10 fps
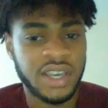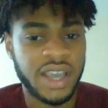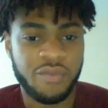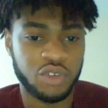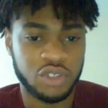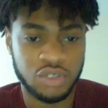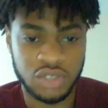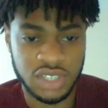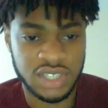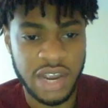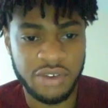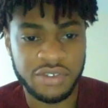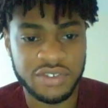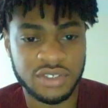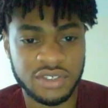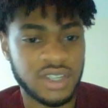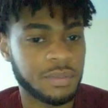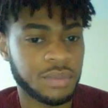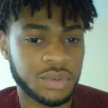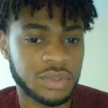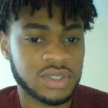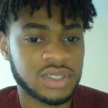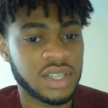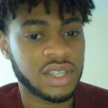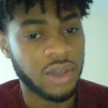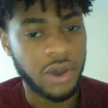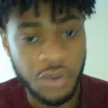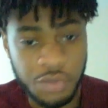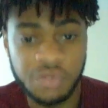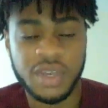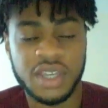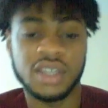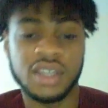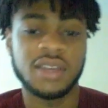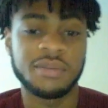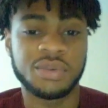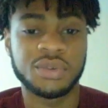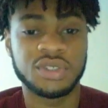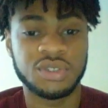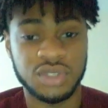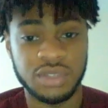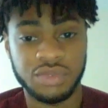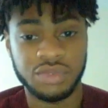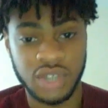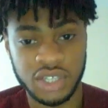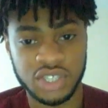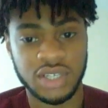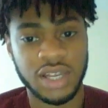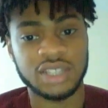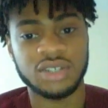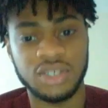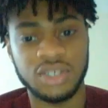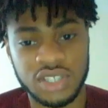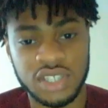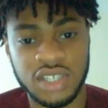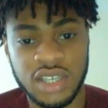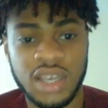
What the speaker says: and reducing tariffs on imports in the hope of making imports used in production less costly